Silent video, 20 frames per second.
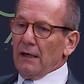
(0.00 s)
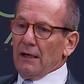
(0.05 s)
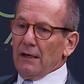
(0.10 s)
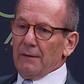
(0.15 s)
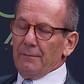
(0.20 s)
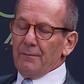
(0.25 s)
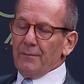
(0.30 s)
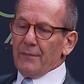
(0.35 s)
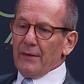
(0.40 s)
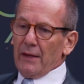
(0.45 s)

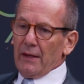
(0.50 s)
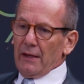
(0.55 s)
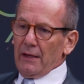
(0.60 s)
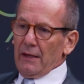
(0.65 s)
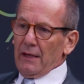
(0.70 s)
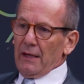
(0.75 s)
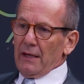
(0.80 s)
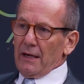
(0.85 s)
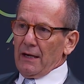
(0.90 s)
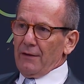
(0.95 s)
Um,
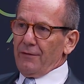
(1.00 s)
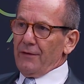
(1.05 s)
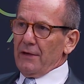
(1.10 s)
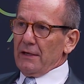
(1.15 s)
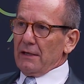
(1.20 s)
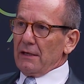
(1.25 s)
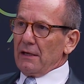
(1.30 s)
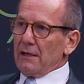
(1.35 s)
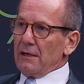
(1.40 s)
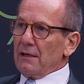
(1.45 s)
and I
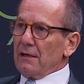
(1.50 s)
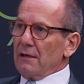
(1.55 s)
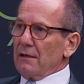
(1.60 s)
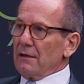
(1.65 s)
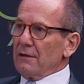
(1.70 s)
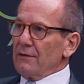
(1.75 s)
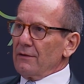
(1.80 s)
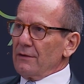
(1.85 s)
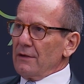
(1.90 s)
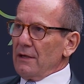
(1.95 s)
think
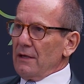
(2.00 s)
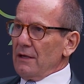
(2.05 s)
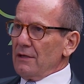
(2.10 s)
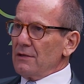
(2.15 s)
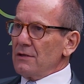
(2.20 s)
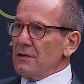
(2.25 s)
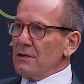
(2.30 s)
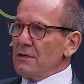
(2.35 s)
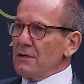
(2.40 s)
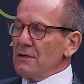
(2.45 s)

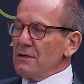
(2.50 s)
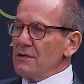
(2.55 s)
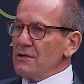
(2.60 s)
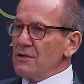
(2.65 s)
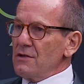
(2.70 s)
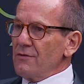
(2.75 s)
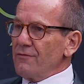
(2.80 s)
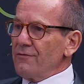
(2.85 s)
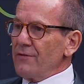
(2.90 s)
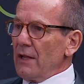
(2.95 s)
the
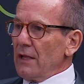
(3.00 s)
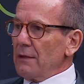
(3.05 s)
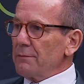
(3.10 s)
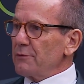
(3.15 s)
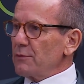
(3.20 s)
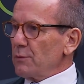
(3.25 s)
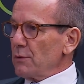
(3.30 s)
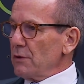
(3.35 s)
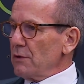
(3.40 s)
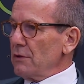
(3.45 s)

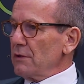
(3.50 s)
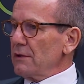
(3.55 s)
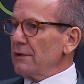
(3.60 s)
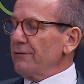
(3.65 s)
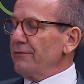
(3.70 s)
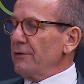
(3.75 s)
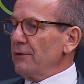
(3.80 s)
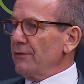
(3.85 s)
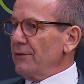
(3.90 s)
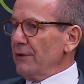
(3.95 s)
developed
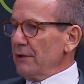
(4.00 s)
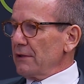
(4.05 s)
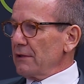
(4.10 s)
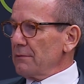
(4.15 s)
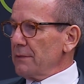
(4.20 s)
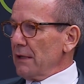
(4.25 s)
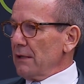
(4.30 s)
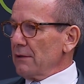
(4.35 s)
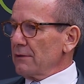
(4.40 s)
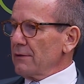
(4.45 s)
world, if you
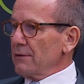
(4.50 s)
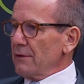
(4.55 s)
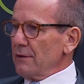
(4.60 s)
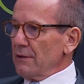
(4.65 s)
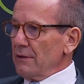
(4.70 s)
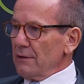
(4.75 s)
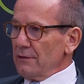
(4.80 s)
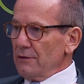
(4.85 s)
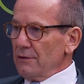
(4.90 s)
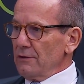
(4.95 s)
think about
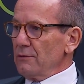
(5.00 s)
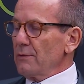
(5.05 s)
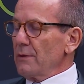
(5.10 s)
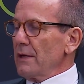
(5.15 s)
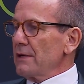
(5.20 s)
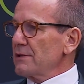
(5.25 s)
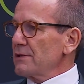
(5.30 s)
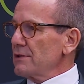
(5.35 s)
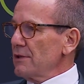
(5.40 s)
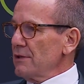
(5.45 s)
the
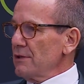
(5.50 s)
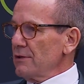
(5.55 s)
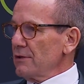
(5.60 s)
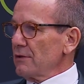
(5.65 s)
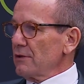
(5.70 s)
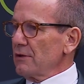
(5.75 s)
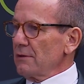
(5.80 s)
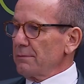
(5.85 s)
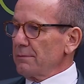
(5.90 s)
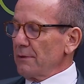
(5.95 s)
US and
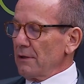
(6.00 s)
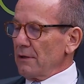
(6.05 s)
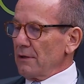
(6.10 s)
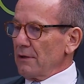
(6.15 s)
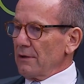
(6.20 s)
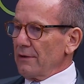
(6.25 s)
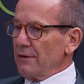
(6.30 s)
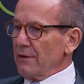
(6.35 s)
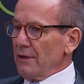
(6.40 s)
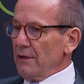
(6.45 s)
Europe,
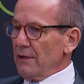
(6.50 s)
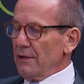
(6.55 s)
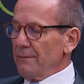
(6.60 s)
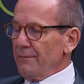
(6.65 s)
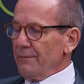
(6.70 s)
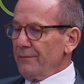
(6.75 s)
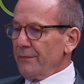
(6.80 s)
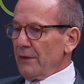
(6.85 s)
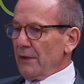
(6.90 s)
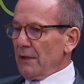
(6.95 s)
are
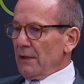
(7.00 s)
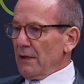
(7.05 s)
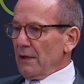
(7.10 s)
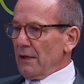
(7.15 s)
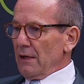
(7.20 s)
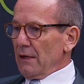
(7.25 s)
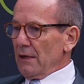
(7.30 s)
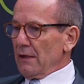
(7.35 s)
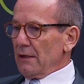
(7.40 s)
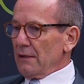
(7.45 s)
the,
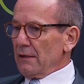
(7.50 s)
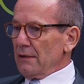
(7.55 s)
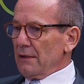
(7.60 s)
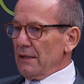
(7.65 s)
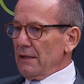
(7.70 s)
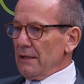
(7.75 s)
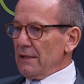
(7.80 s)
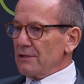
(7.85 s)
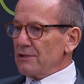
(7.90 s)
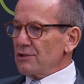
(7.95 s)
uh,
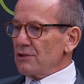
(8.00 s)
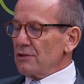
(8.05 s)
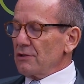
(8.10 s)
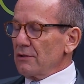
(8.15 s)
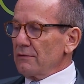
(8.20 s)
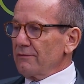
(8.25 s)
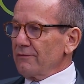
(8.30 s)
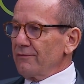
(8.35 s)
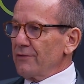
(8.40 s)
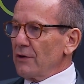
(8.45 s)

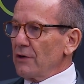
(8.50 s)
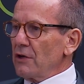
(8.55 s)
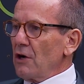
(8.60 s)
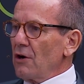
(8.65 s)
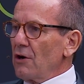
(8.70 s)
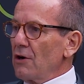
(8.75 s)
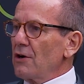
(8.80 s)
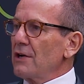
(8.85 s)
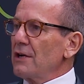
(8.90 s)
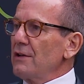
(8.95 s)
it's
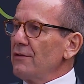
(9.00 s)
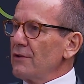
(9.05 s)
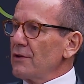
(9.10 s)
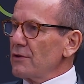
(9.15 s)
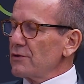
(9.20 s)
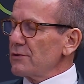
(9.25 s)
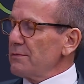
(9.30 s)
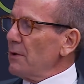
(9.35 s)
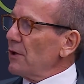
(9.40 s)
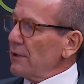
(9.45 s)
very hard in
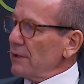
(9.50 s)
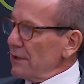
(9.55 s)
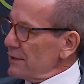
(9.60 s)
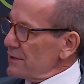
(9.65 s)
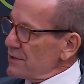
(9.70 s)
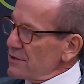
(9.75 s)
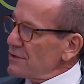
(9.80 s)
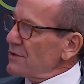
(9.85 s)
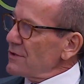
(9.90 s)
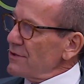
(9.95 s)
those
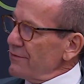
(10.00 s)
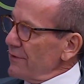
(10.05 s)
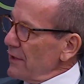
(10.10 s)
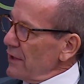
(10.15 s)
markets to